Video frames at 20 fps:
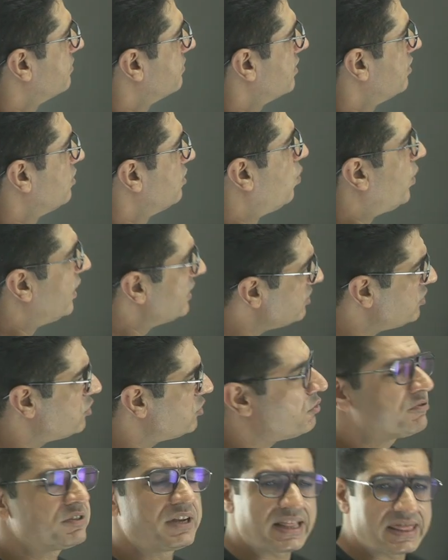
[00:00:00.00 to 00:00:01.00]
Once you've
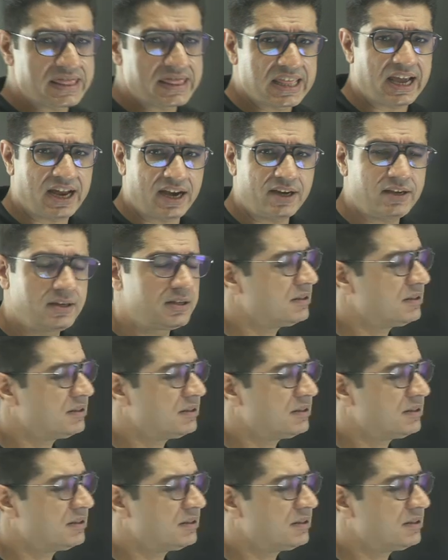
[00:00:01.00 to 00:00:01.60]
done that,